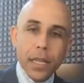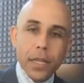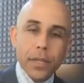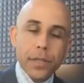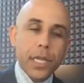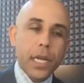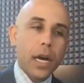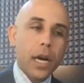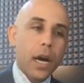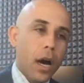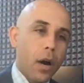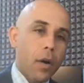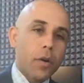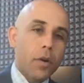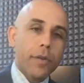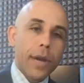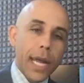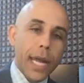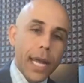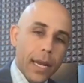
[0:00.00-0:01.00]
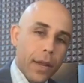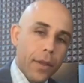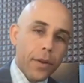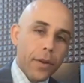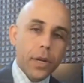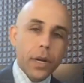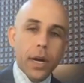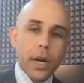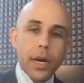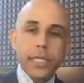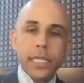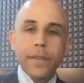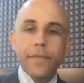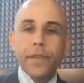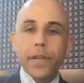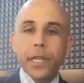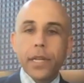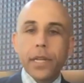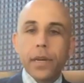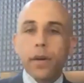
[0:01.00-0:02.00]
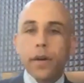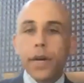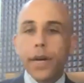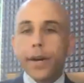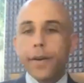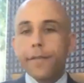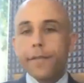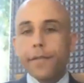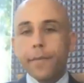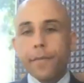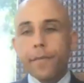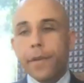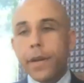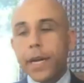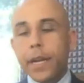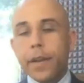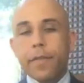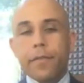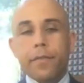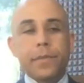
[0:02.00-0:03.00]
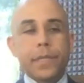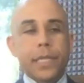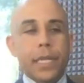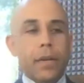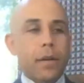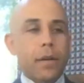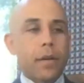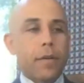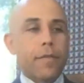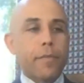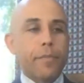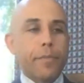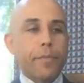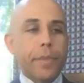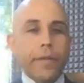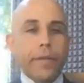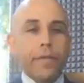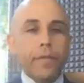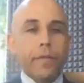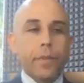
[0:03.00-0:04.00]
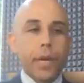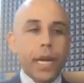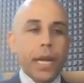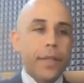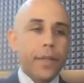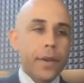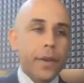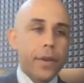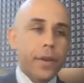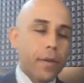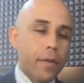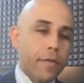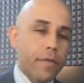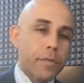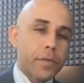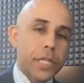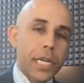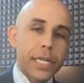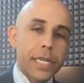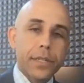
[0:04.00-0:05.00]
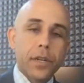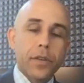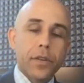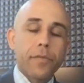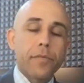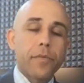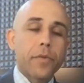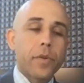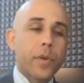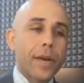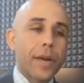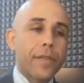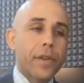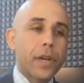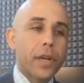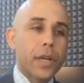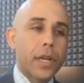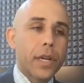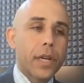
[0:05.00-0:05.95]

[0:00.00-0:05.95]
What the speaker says: They'll say, oh, great, another content video from Freddie or from Sarah or from Ben or from Brandon or from Justin or from whoever.